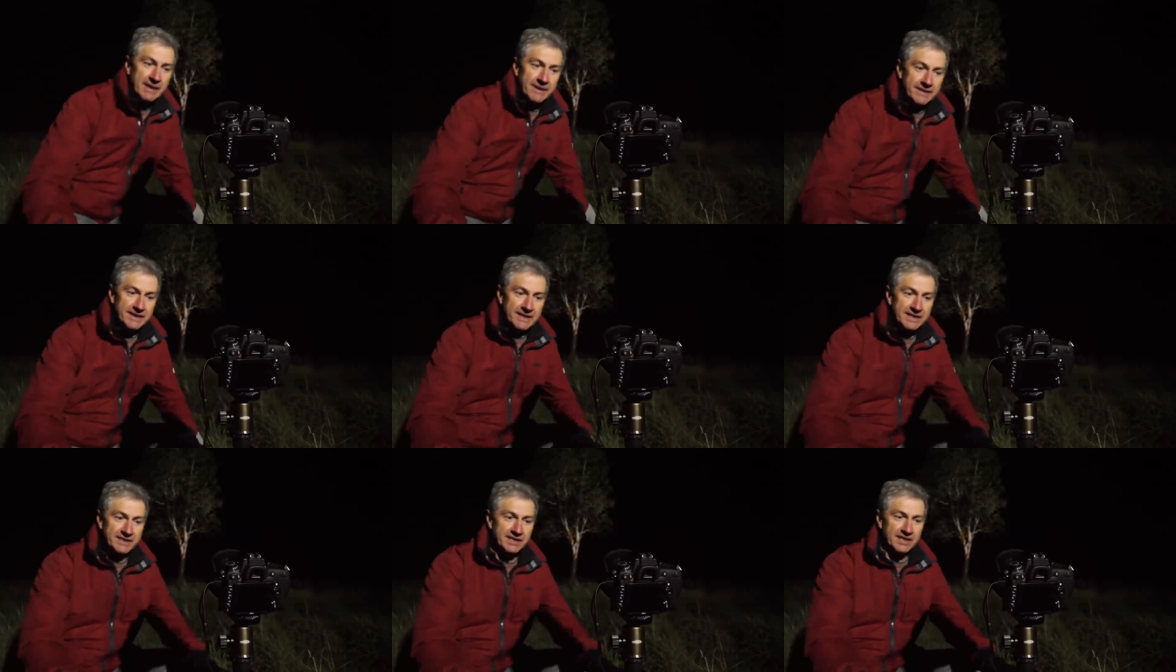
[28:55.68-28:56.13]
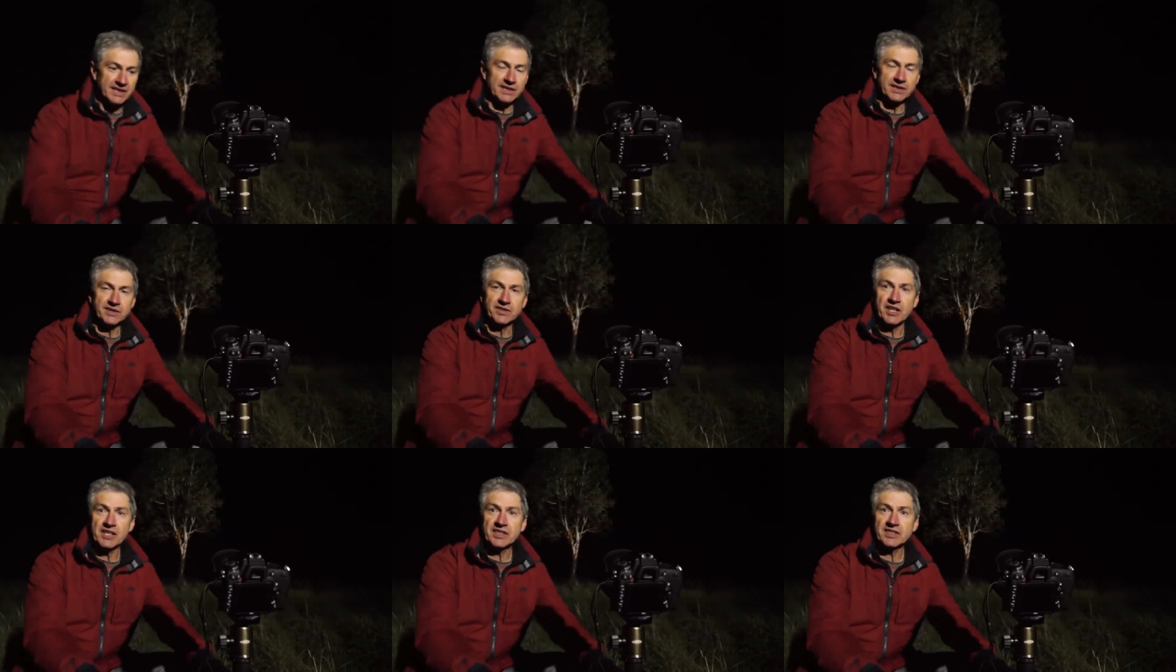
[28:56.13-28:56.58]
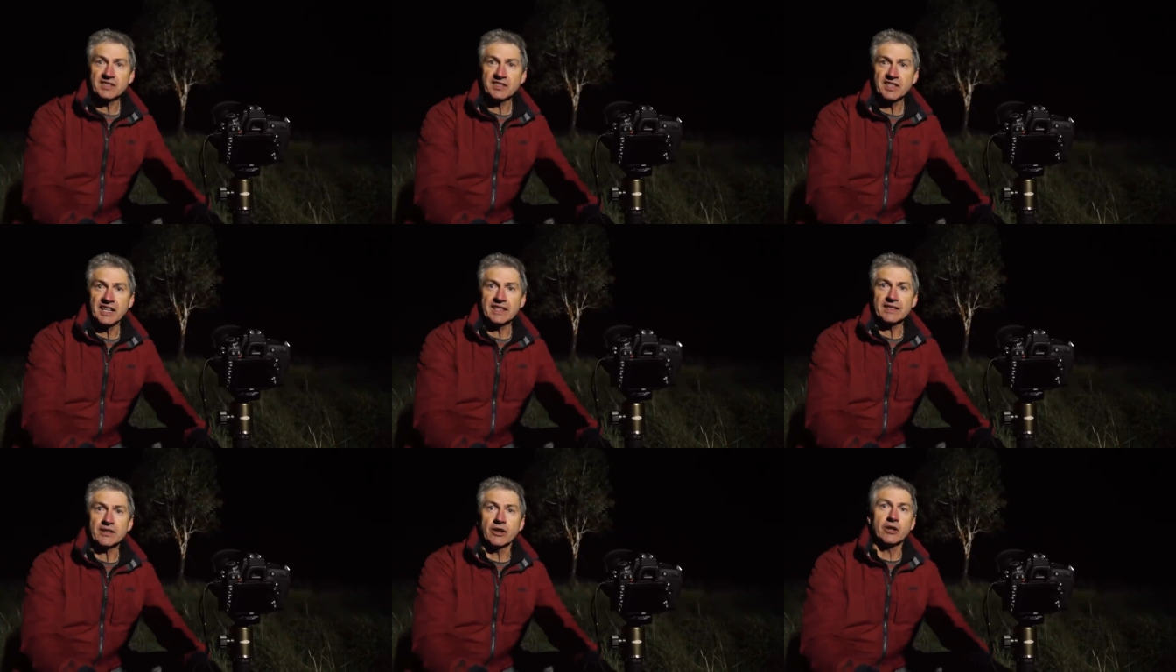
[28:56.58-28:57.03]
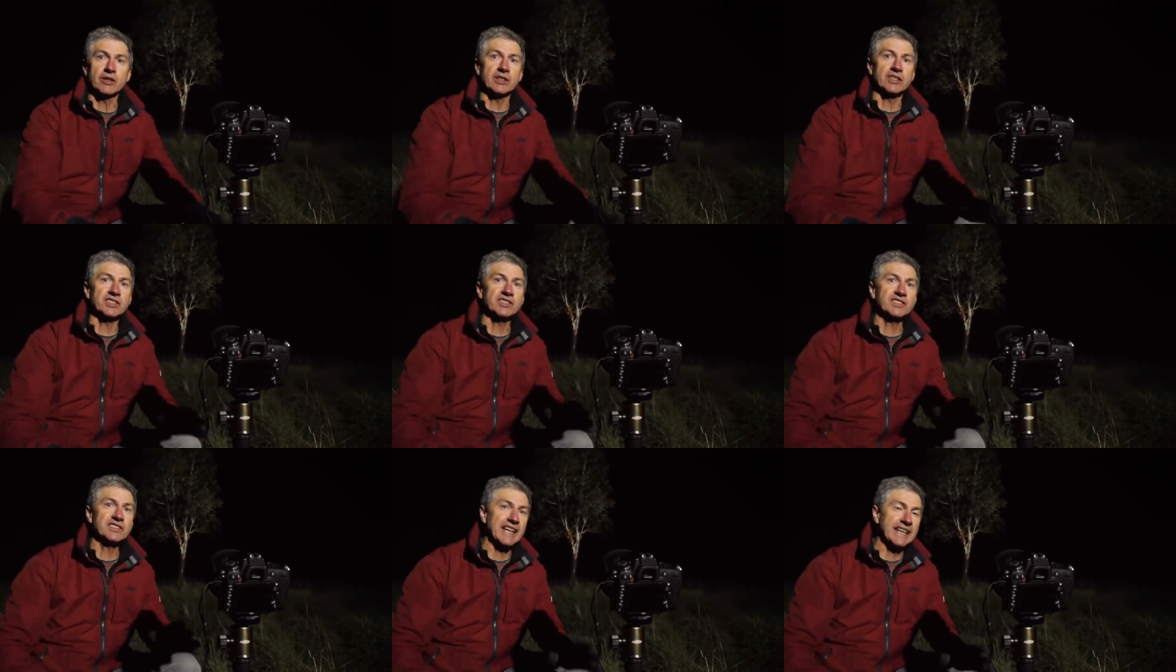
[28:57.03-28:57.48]
this is just set on a
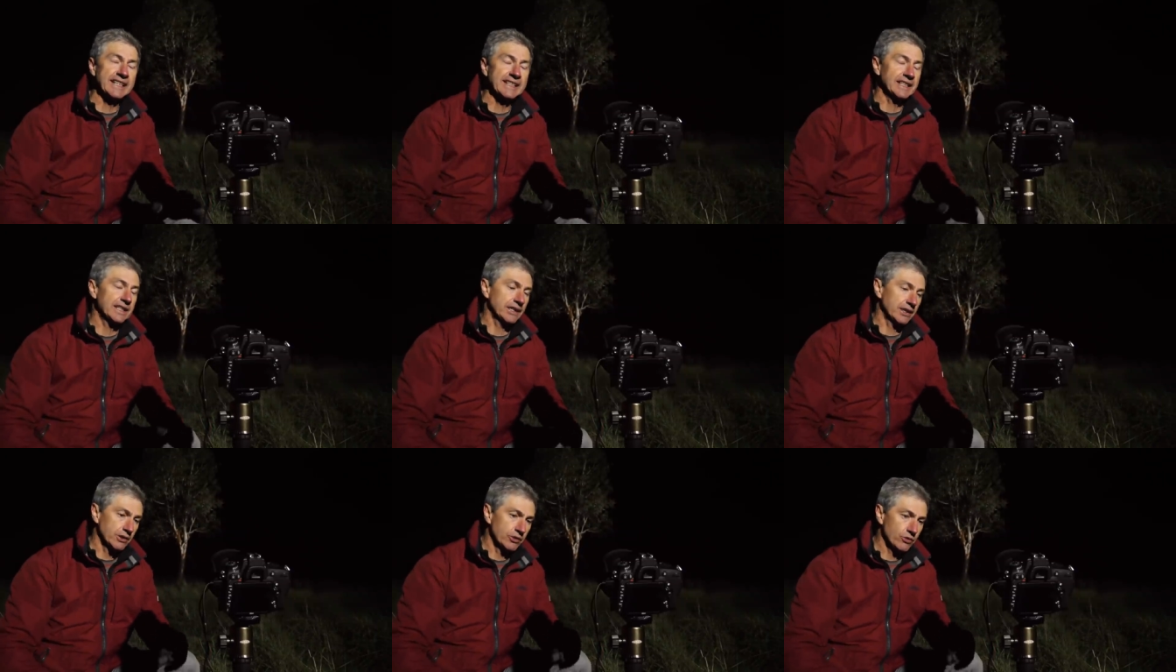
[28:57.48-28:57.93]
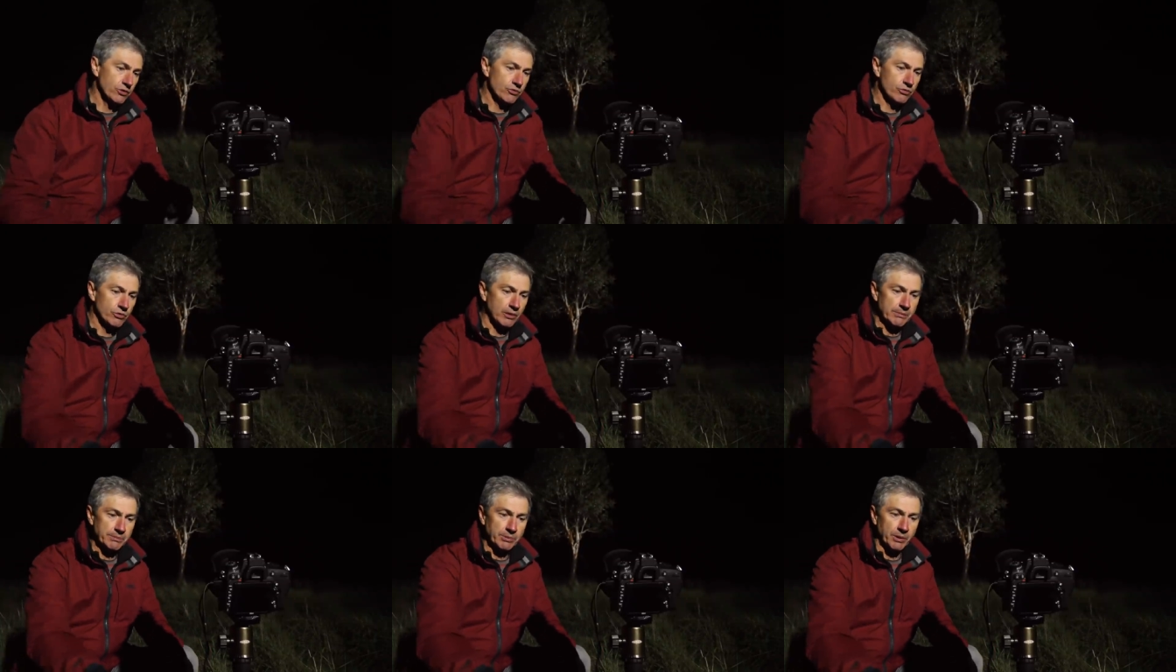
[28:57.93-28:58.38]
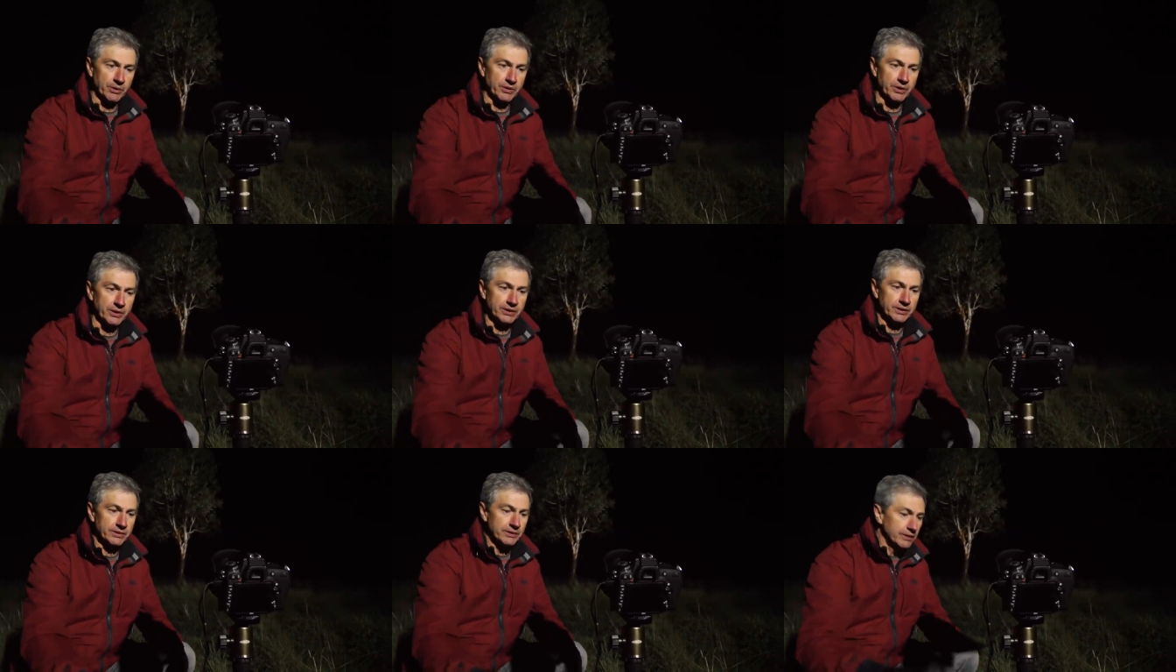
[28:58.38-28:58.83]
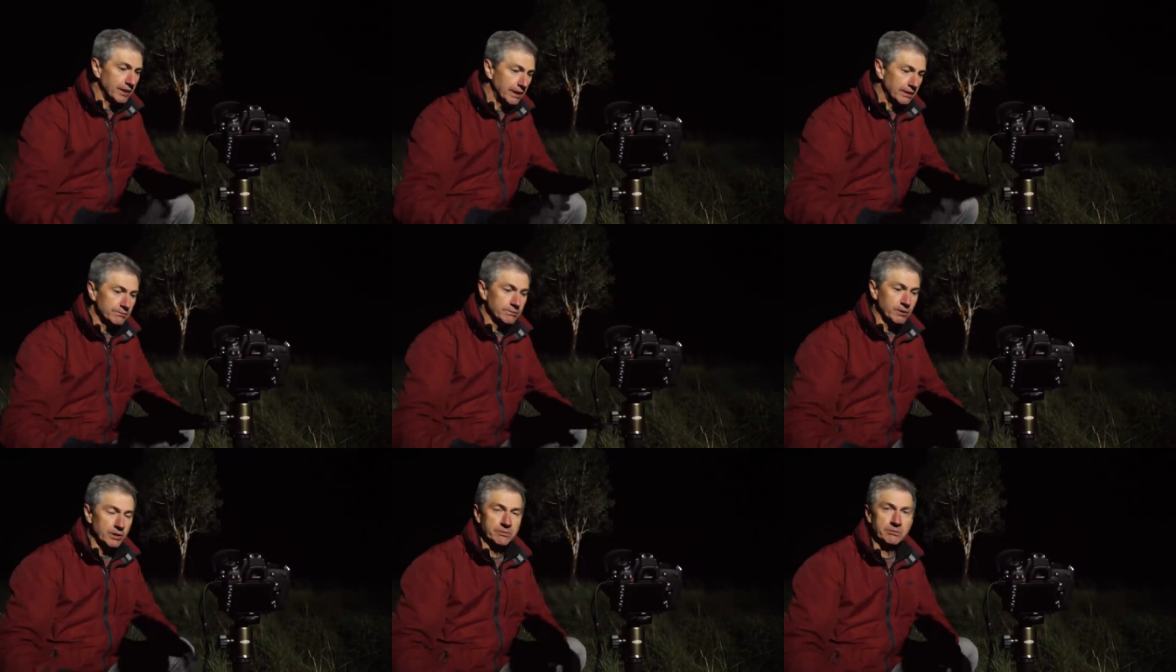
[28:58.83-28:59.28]
static tripod.
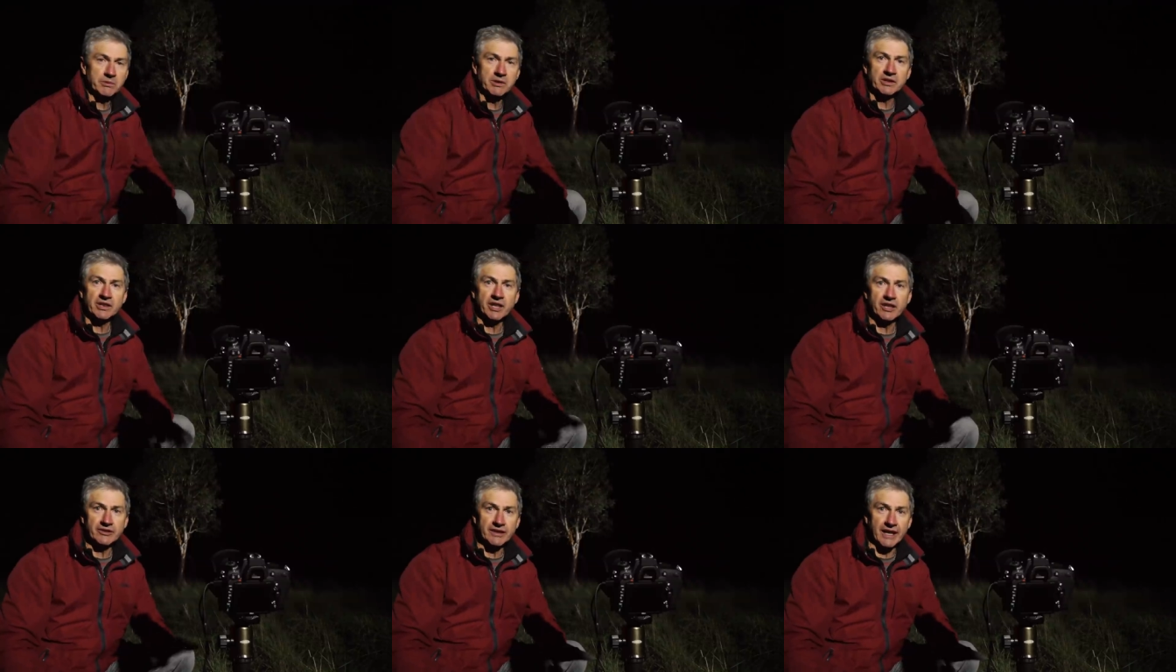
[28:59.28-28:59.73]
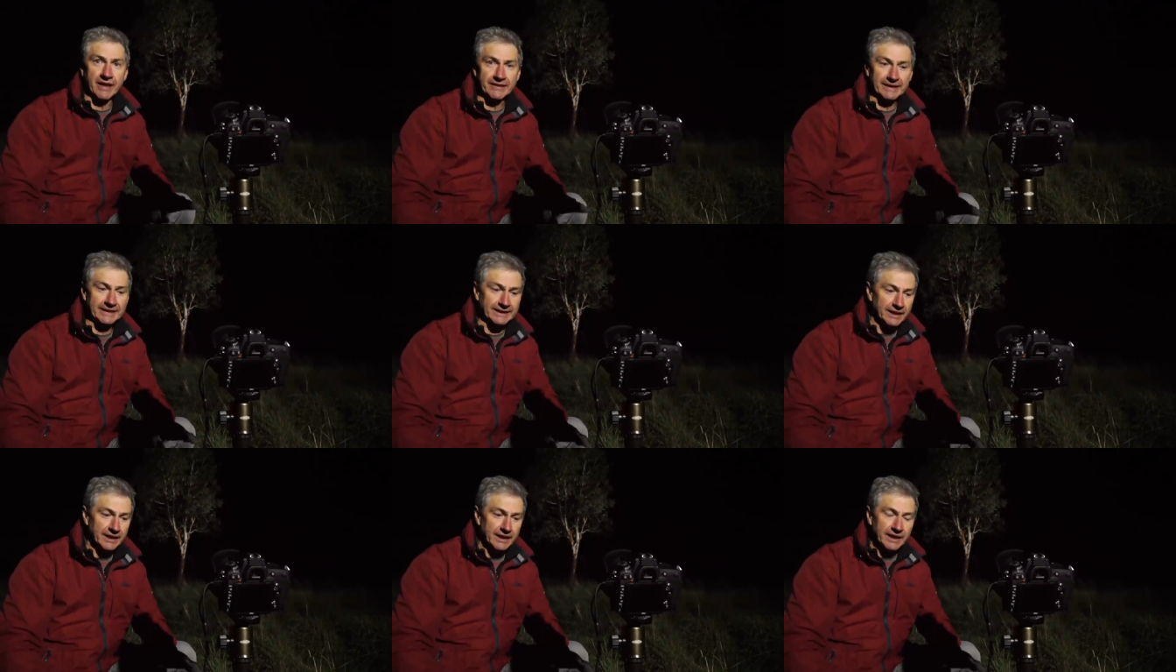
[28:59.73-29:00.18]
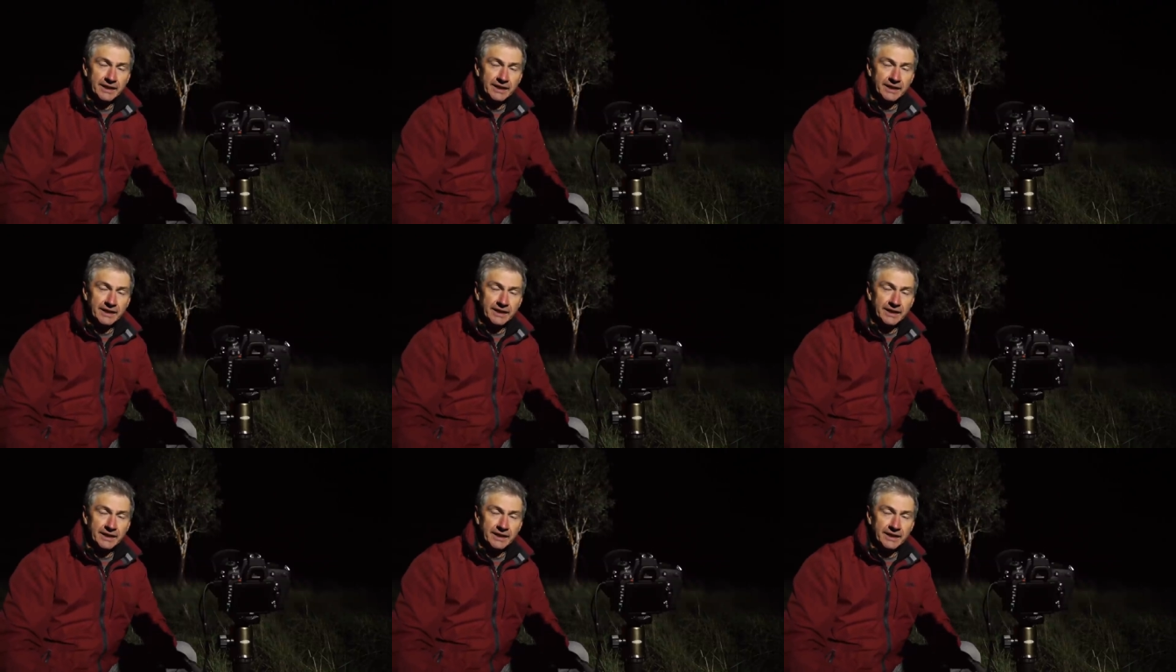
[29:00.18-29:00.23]
No movement, no nothing.